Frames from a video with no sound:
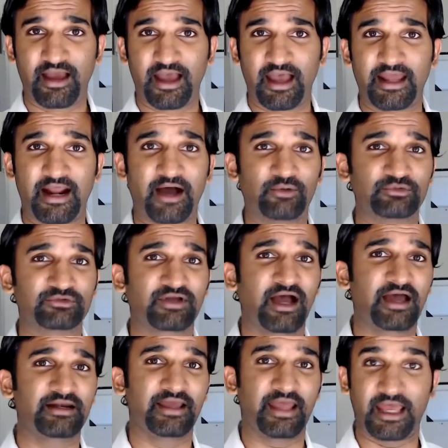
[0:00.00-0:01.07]
And I was
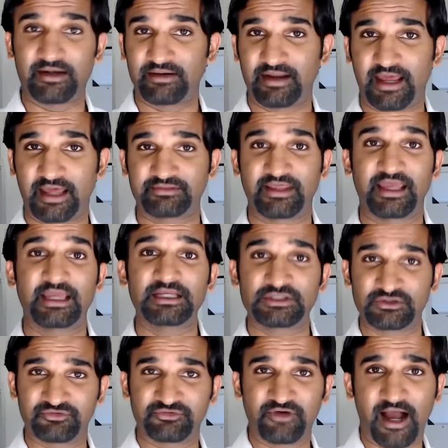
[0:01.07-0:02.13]
kind of at the age
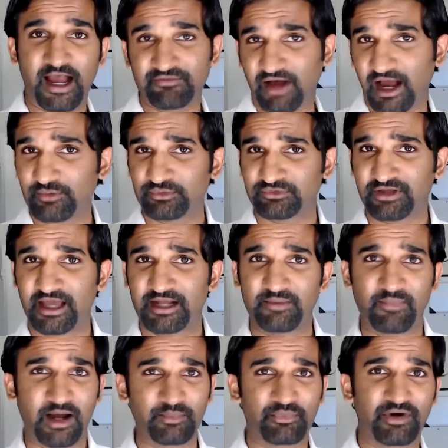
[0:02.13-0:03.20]
of 5, I was kind of,
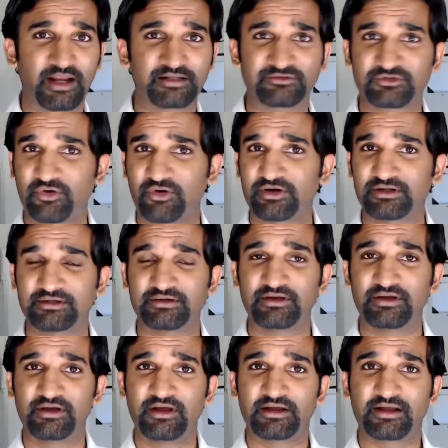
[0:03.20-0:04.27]
my brain started
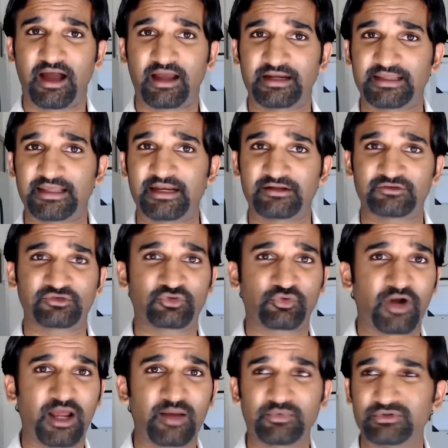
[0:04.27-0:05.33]
kind of getting
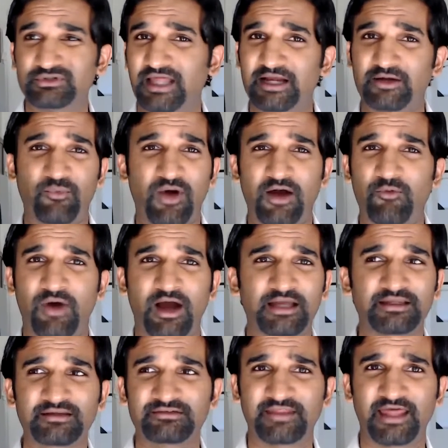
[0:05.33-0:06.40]
scrambled. Like, why
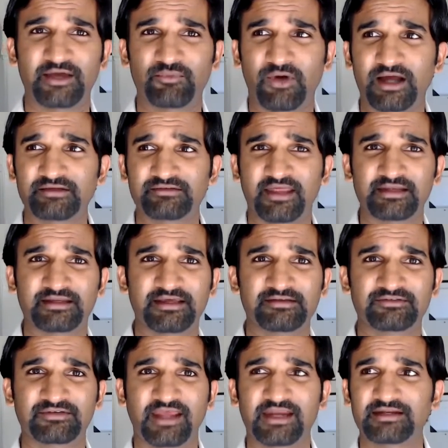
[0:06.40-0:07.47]
is that? Why is that kid
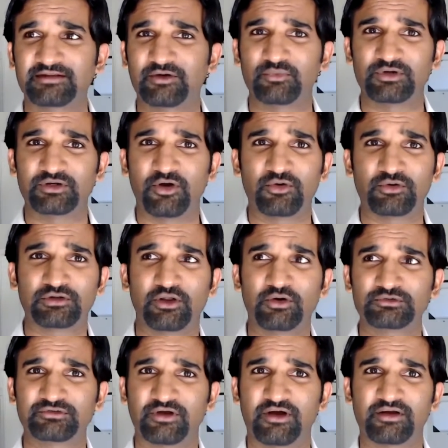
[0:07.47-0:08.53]
standing there with no
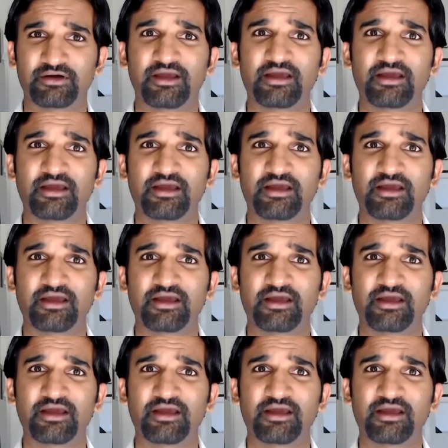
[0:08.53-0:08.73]
clothes on?